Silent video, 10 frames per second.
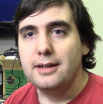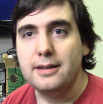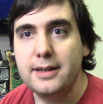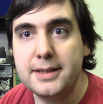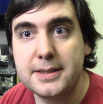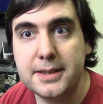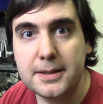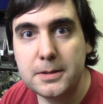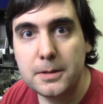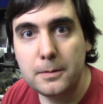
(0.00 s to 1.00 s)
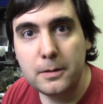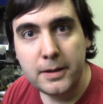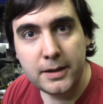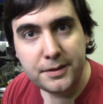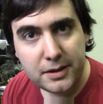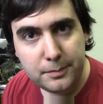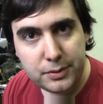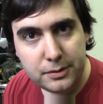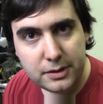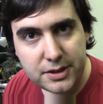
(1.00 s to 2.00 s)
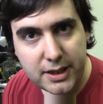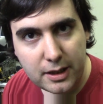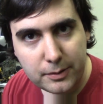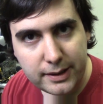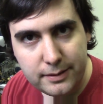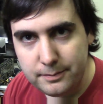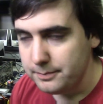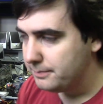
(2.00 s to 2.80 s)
let's get to looking at the computer, shall we?